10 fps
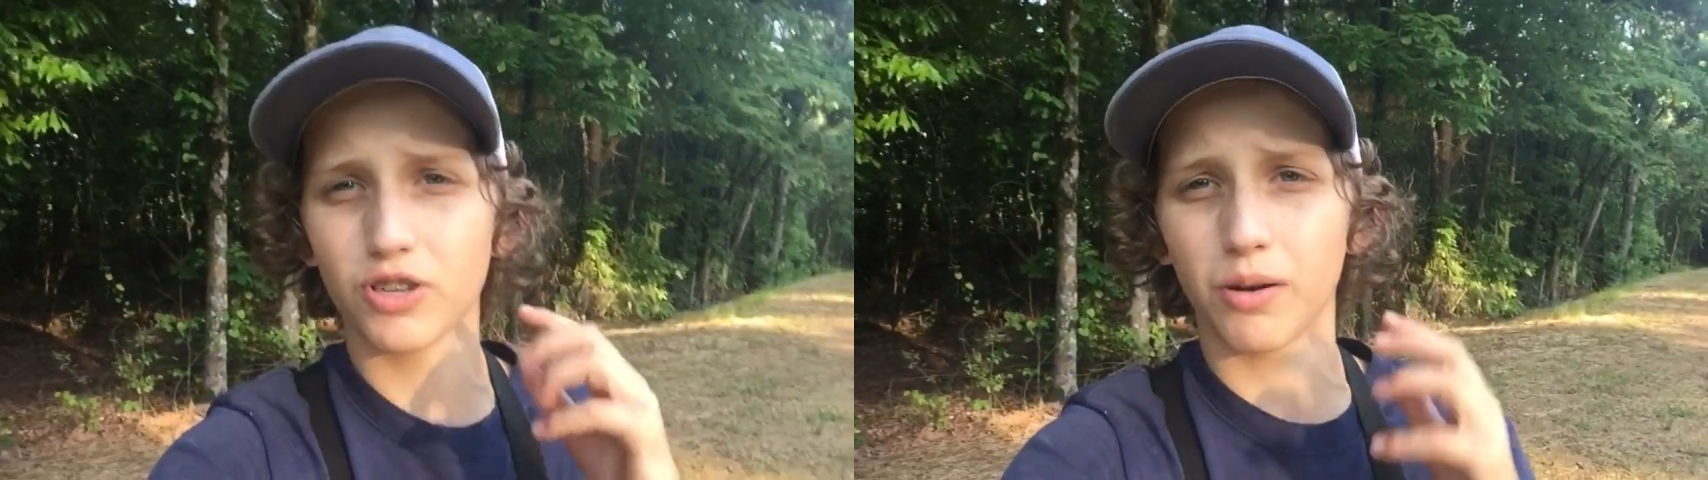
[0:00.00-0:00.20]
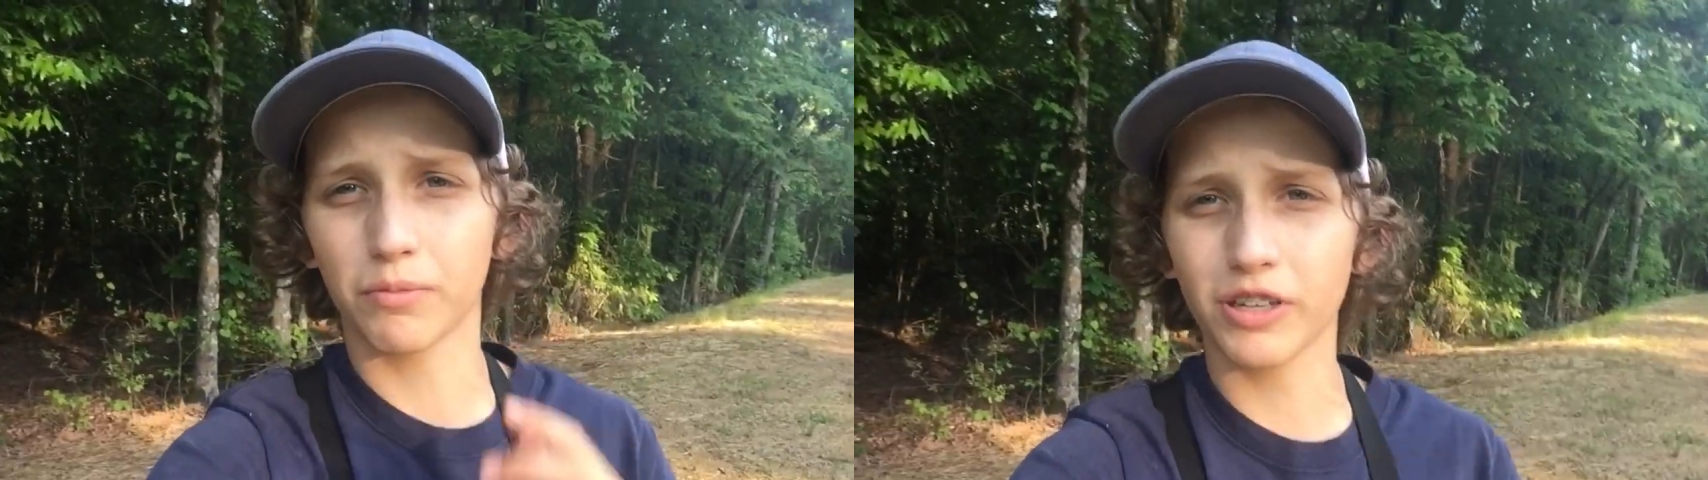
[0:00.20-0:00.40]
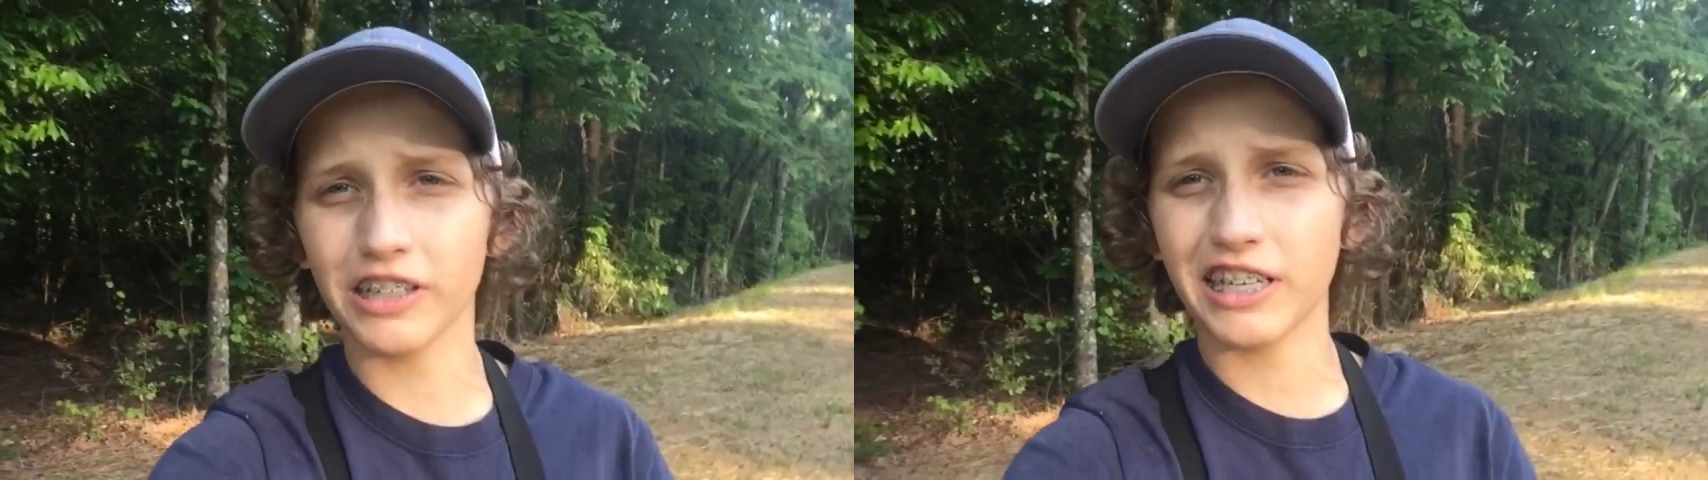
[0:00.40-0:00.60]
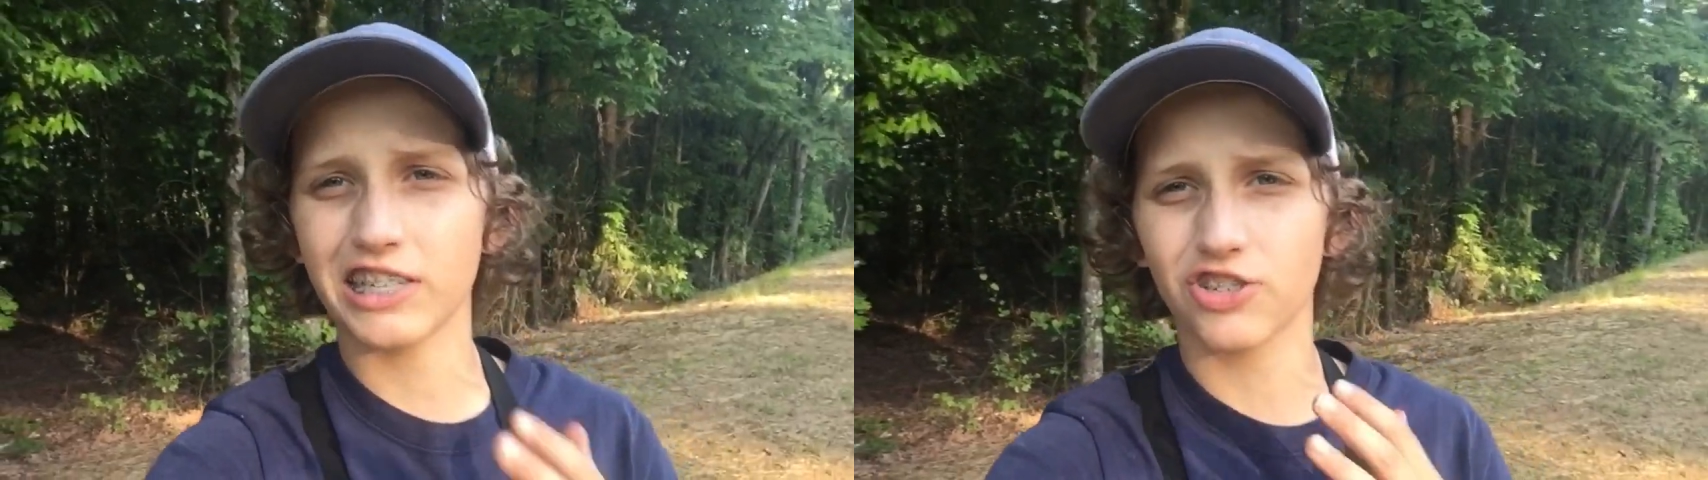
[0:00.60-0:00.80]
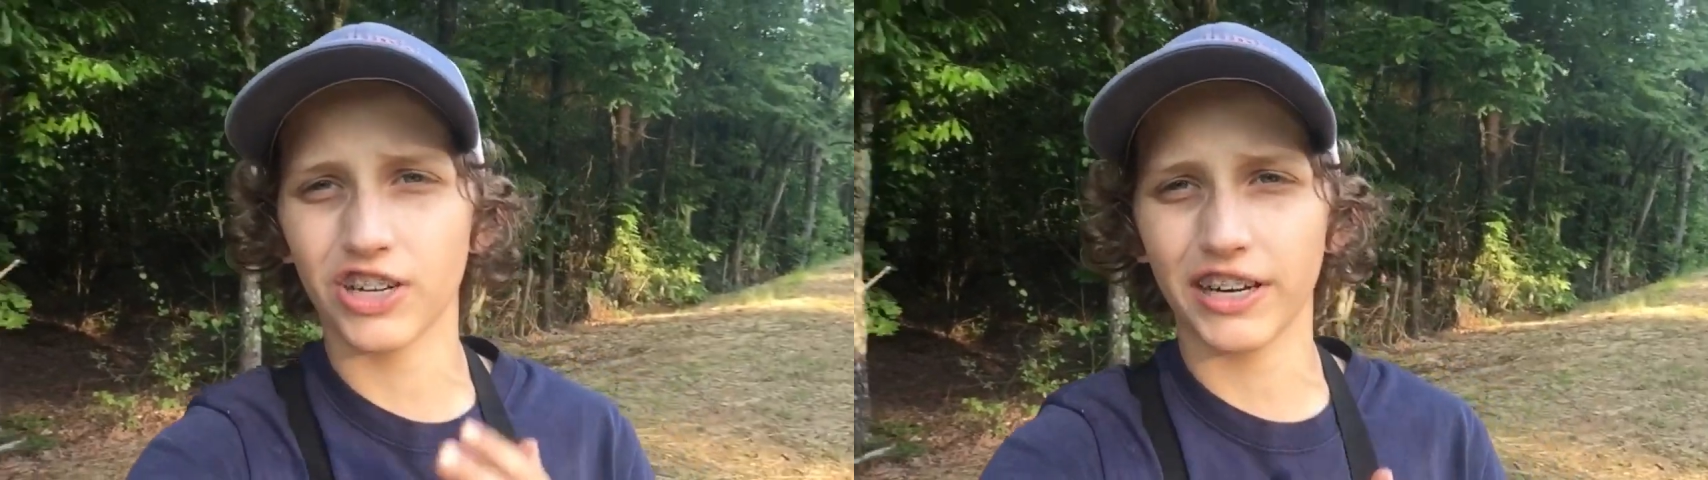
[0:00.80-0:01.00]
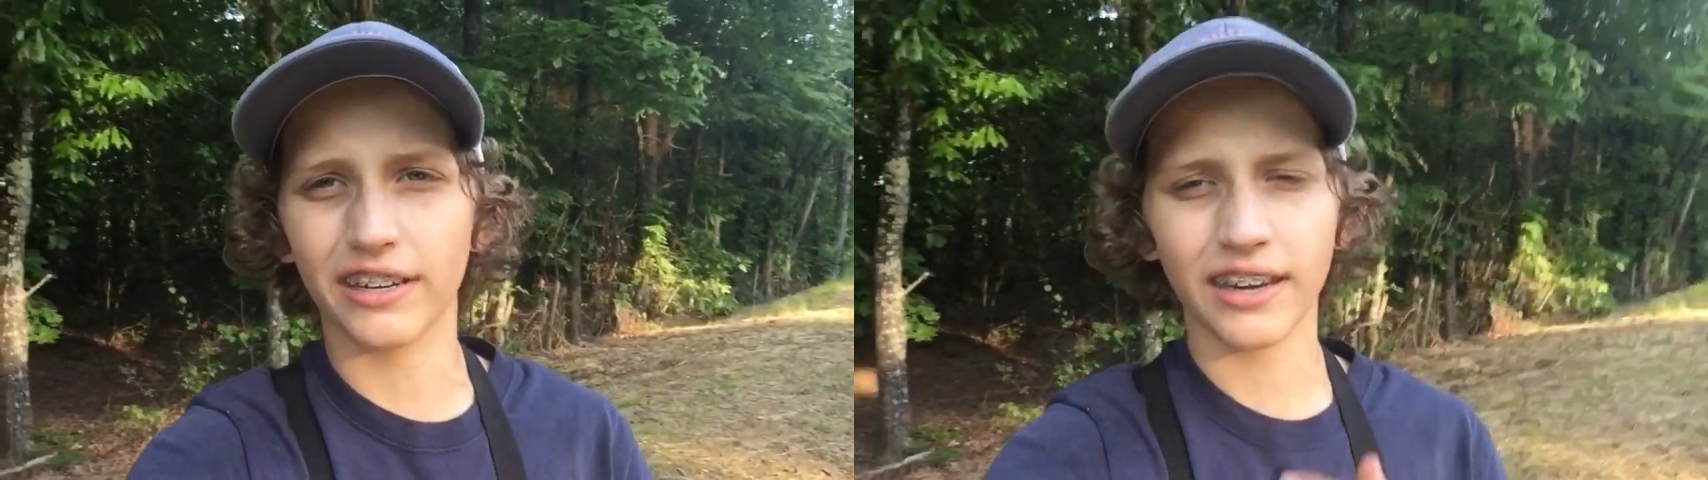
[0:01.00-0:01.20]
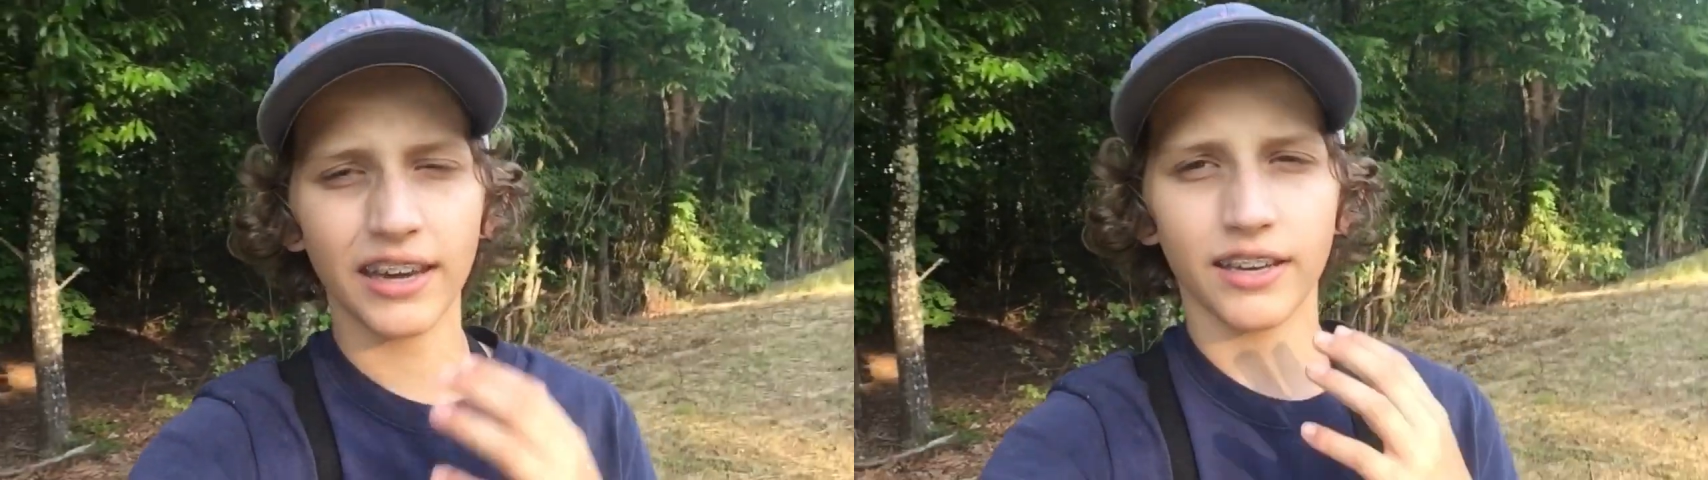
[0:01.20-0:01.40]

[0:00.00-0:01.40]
so I'm really intrigued